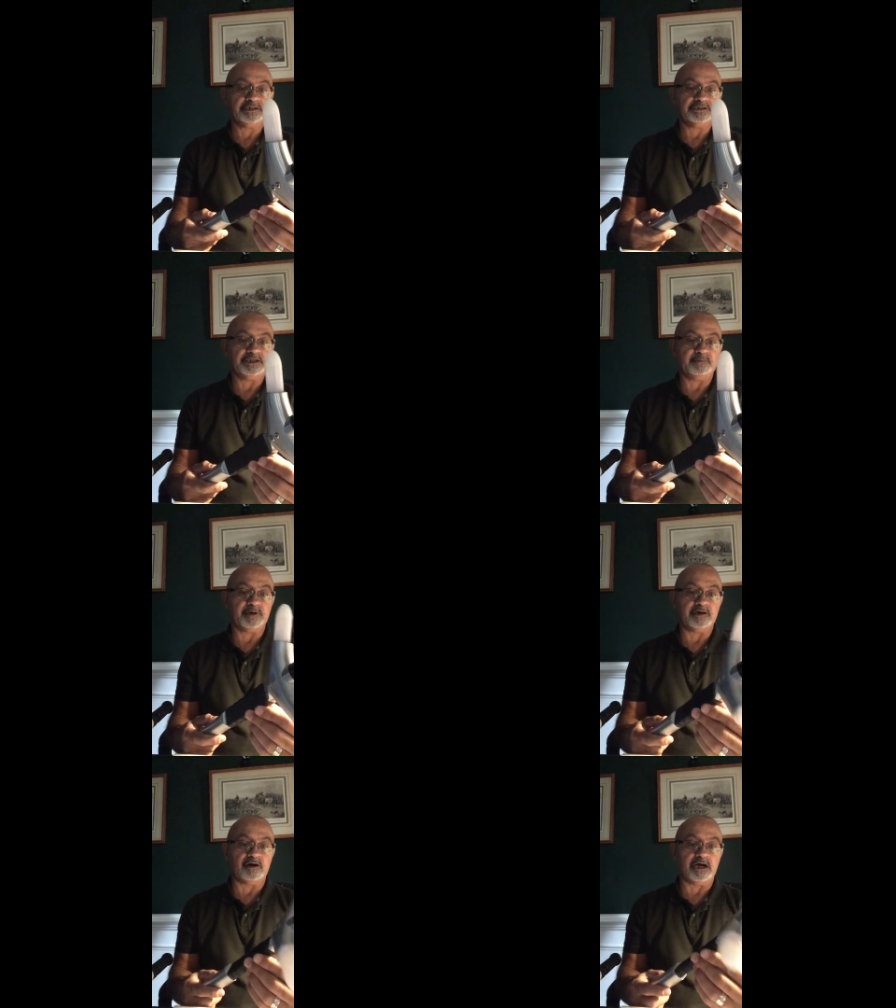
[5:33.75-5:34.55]

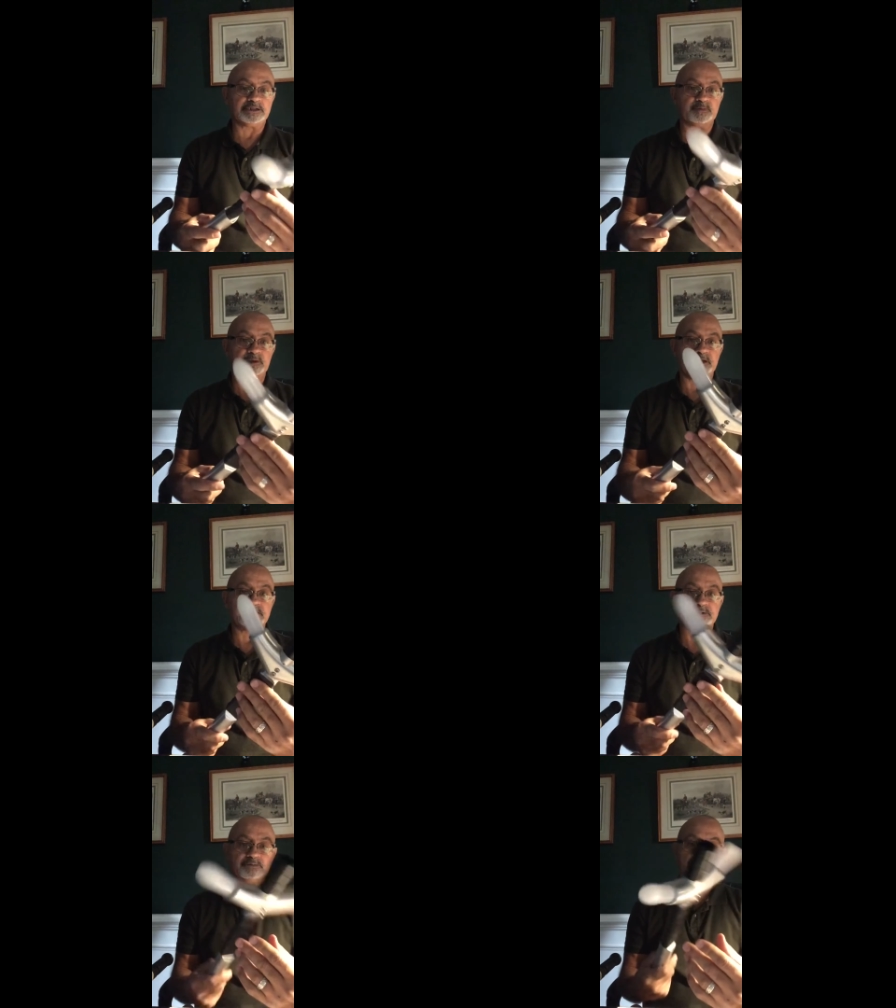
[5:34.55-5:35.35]
Shipping cost for
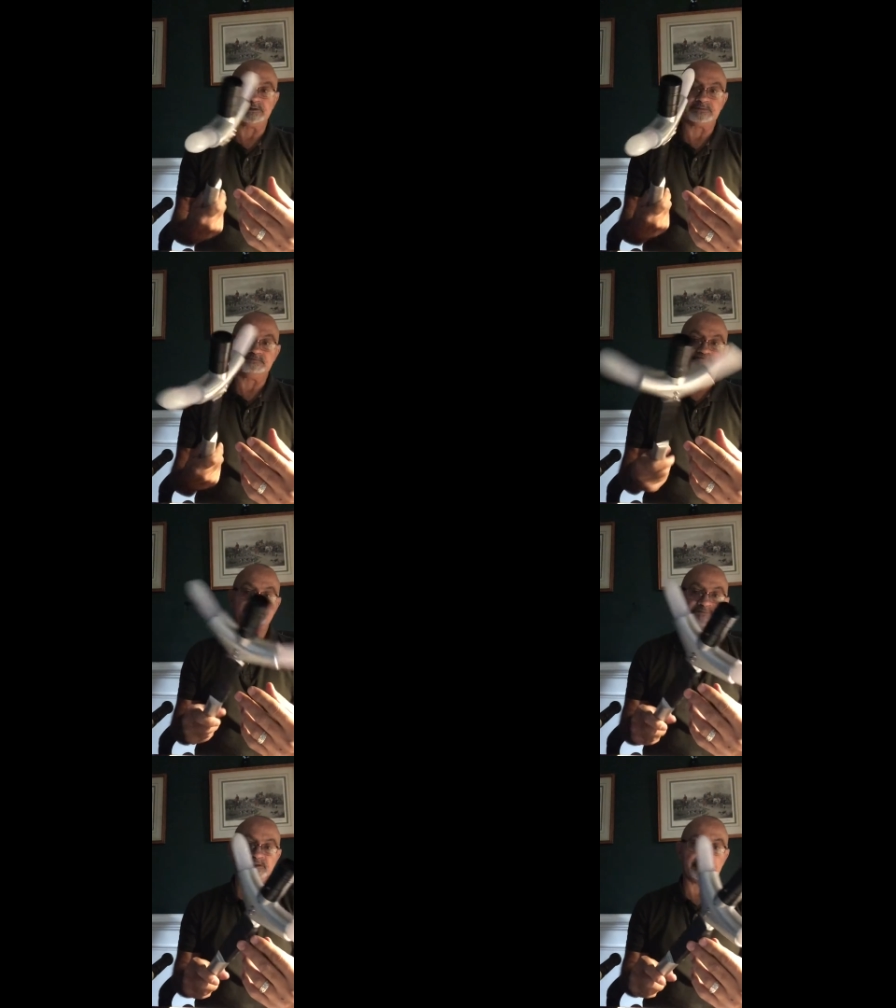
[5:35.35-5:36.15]
this was
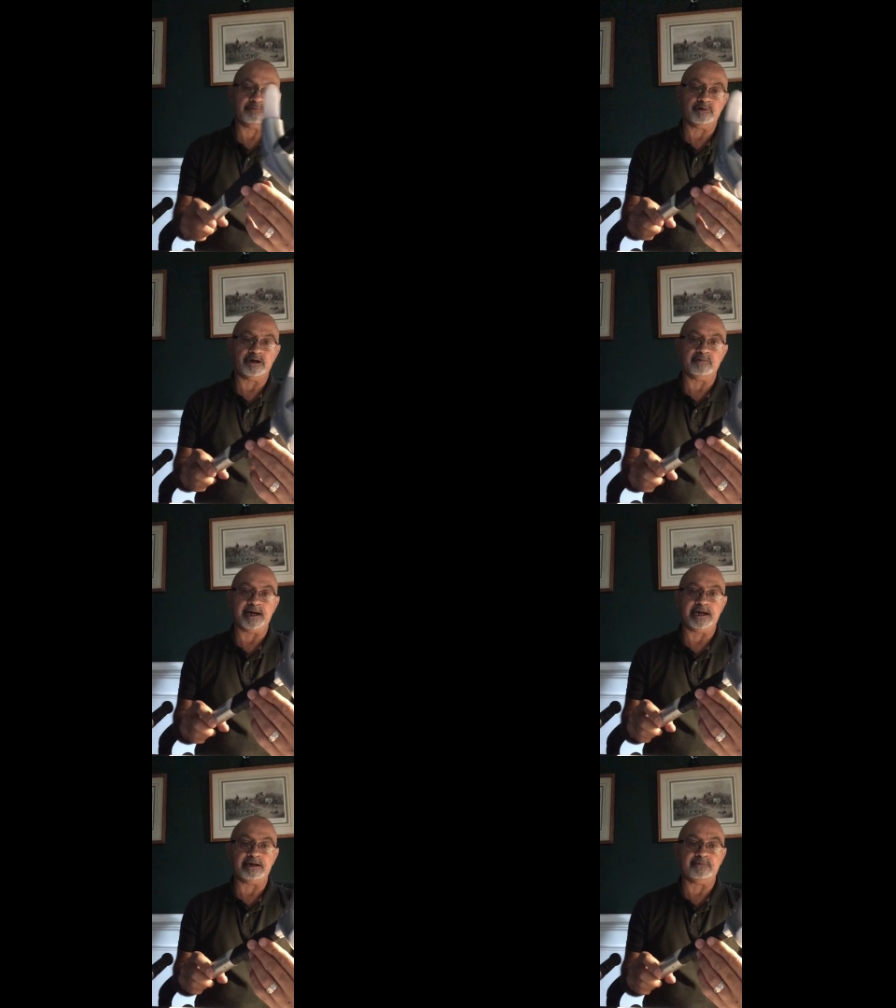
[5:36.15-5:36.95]
somewhere
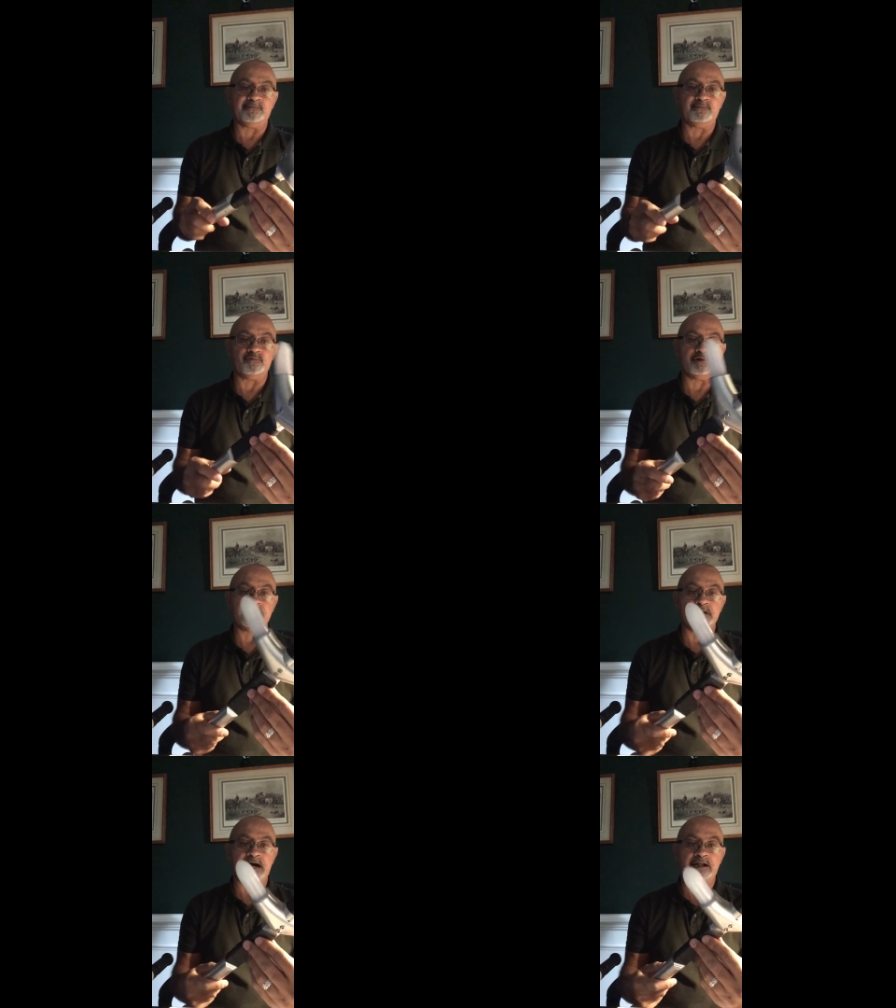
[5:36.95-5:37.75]
around
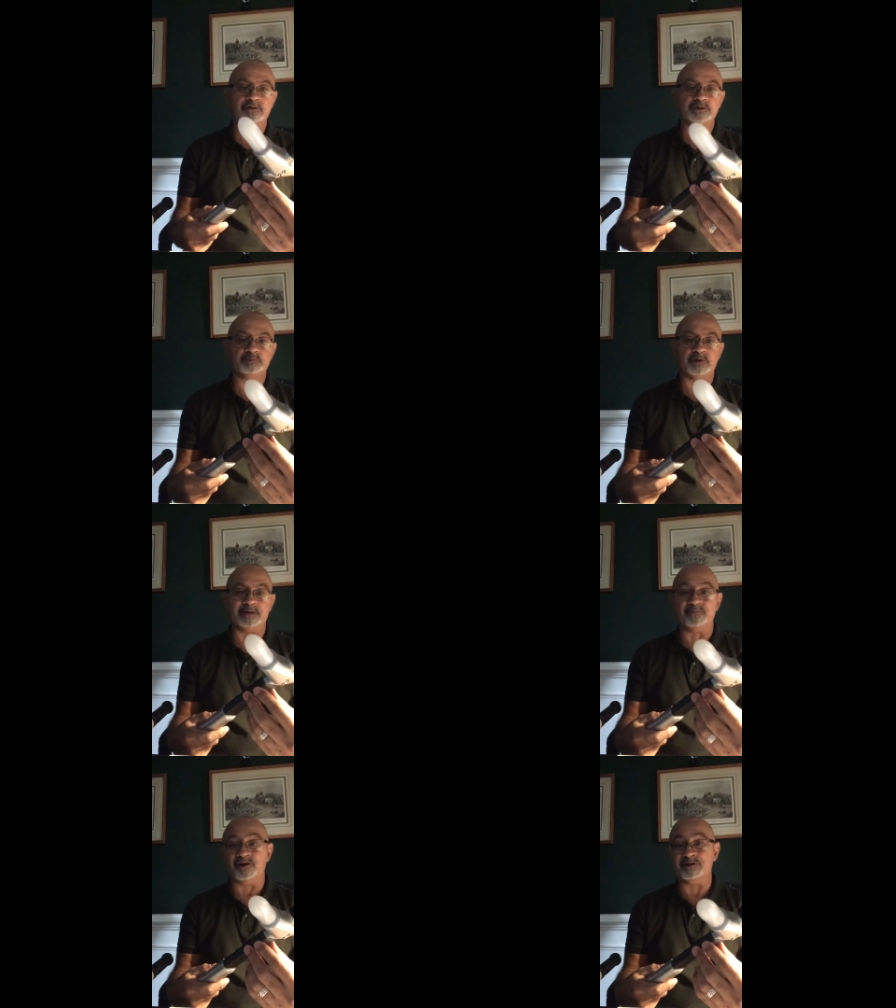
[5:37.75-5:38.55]
$40, but I
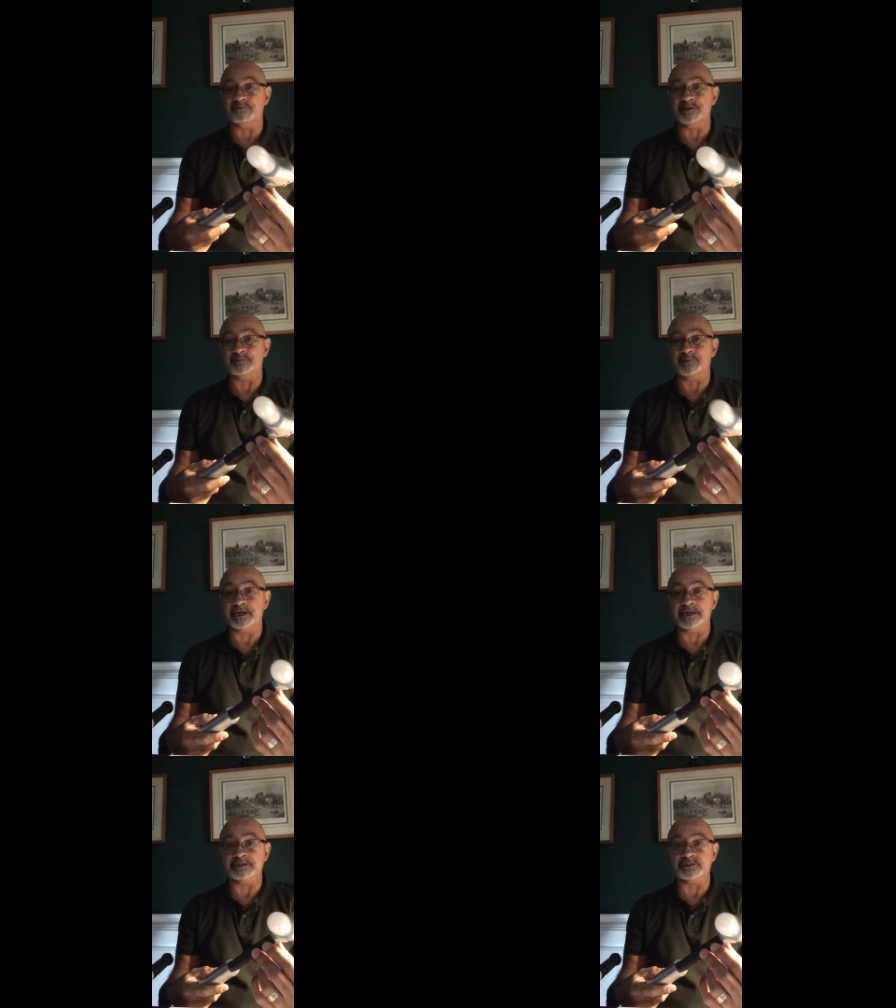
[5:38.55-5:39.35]
bought it with a
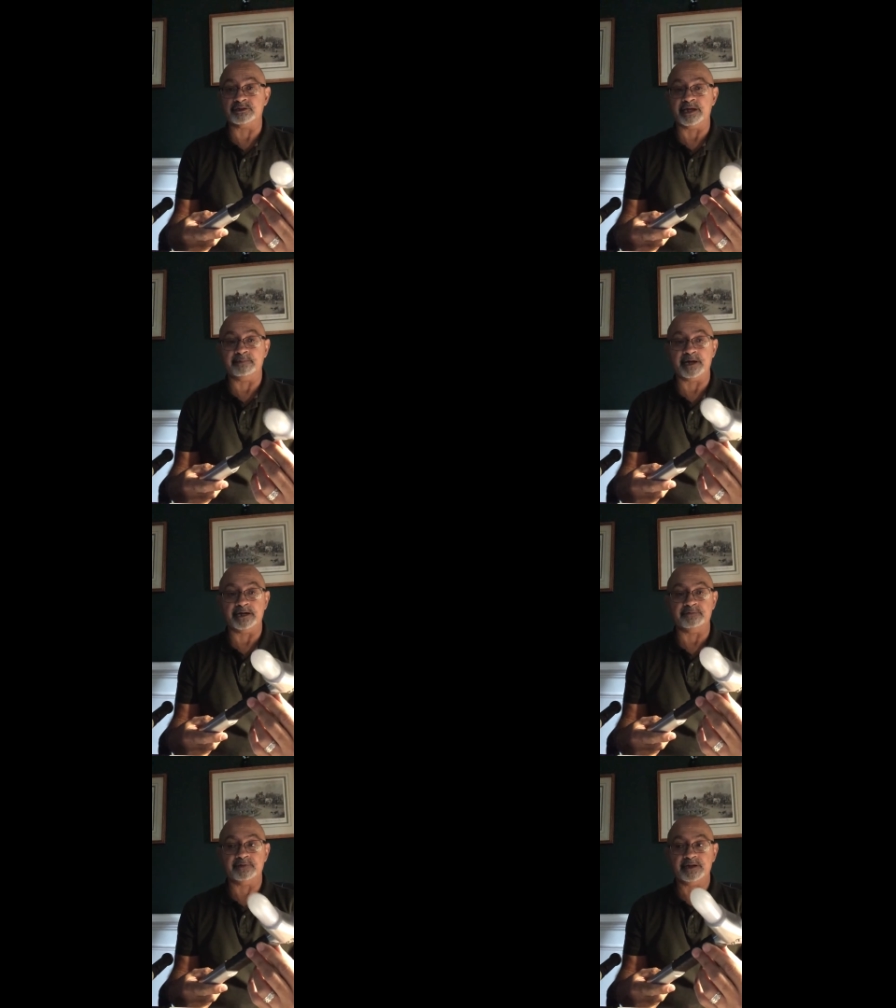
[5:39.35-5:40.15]
blade, so that might have